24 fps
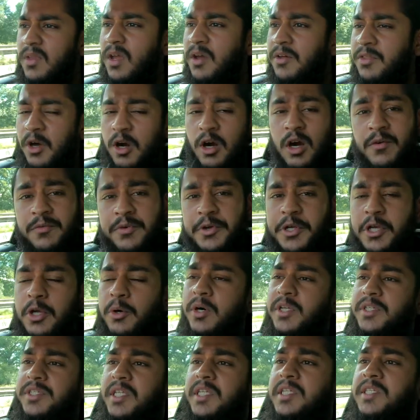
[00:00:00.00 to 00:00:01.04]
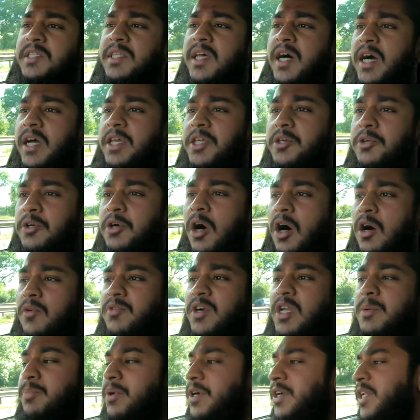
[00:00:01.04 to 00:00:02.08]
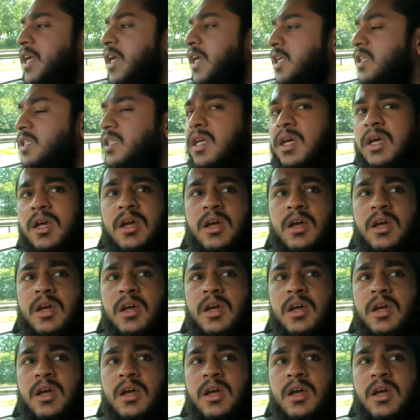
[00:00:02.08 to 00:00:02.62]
there are a few nuances that you can't really predict